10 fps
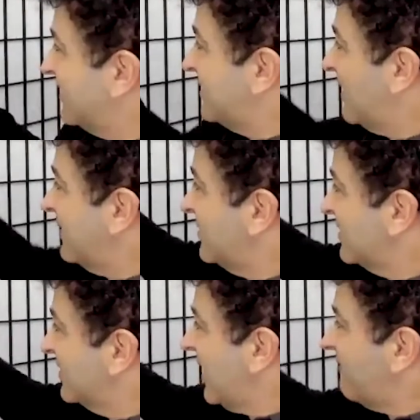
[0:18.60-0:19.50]

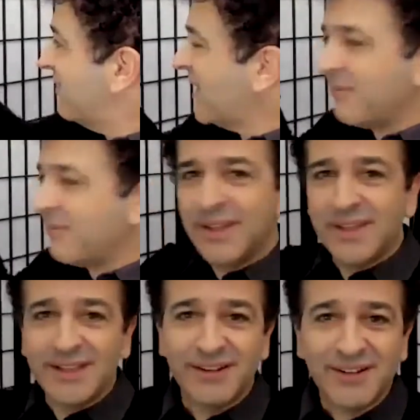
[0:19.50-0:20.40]
Dutch. They have, I really
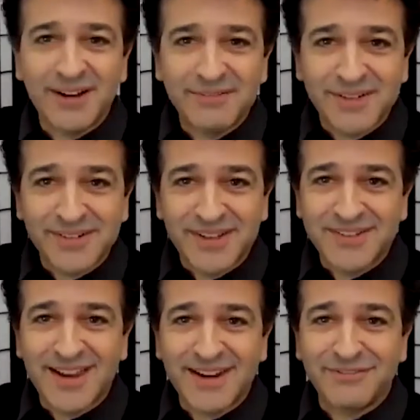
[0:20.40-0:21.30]
like their cover.
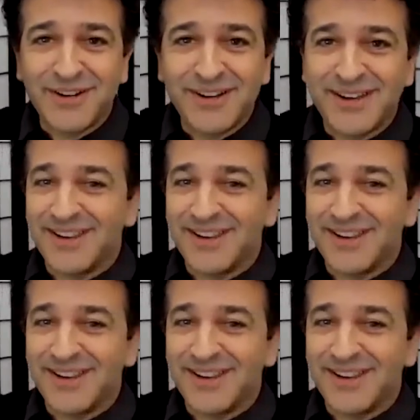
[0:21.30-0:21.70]
It's kind of funky.